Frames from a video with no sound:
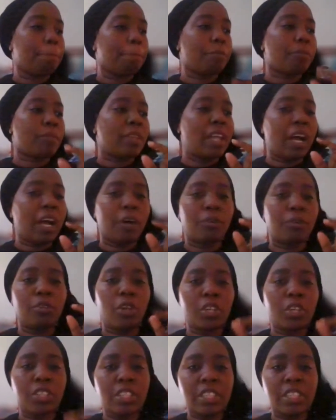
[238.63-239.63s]
now
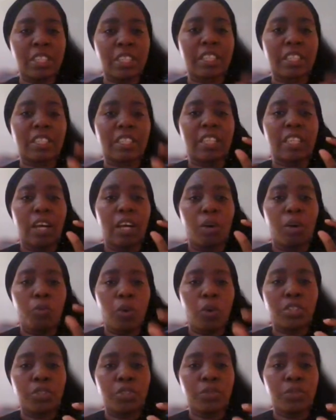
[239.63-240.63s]
logistics
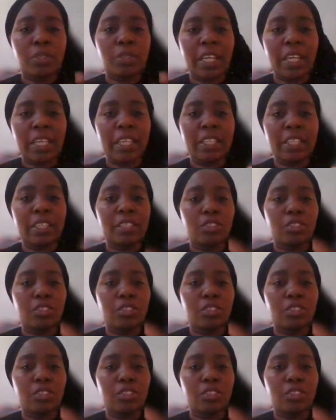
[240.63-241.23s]
what do you take in?